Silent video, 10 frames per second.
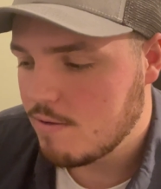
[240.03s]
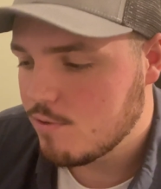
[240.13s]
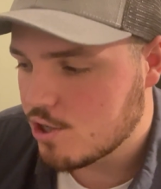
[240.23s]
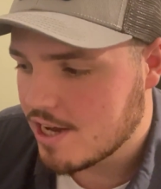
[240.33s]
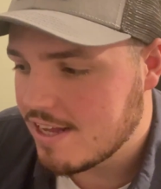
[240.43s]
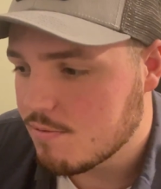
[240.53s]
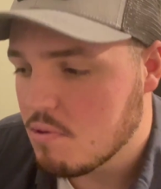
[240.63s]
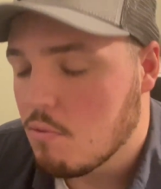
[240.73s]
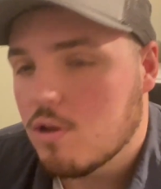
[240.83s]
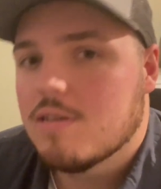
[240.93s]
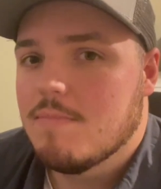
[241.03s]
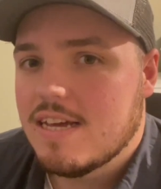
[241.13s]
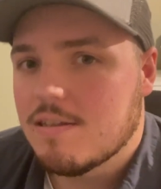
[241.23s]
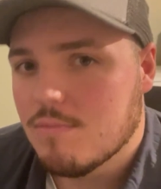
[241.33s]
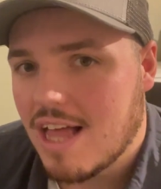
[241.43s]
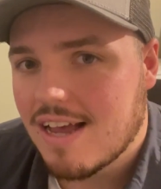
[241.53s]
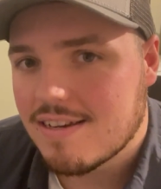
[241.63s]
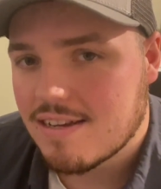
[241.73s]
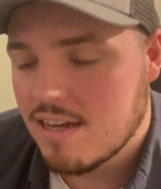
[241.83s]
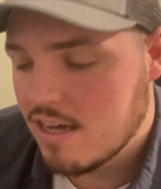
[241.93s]
we're tying them, we want to make them last
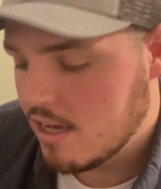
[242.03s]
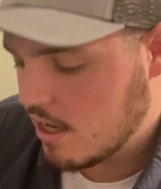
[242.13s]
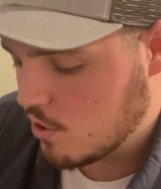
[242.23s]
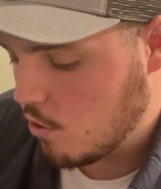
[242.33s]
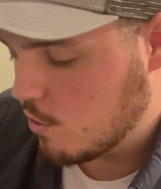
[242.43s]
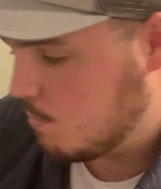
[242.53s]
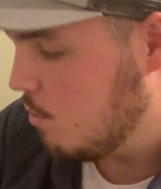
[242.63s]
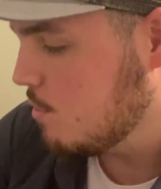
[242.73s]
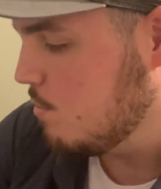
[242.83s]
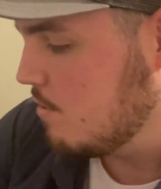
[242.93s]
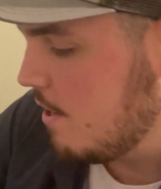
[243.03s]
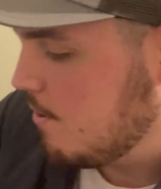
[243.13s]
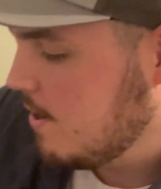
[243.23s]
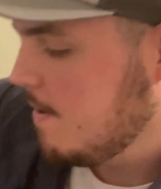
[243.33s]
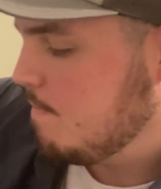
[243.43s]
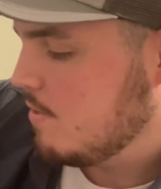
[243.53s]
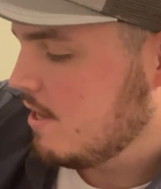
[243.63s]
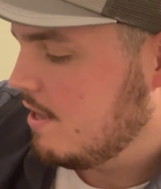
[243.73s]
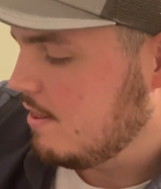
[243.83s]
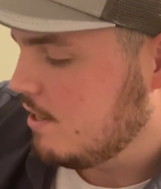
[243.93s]
as long as possible. Now,
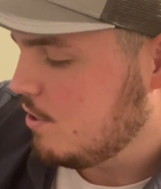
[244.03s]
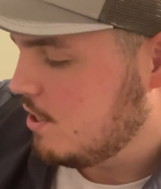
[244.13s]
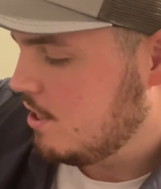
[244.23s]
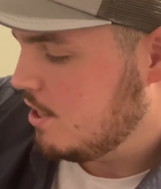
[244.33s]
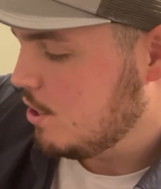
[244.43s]
the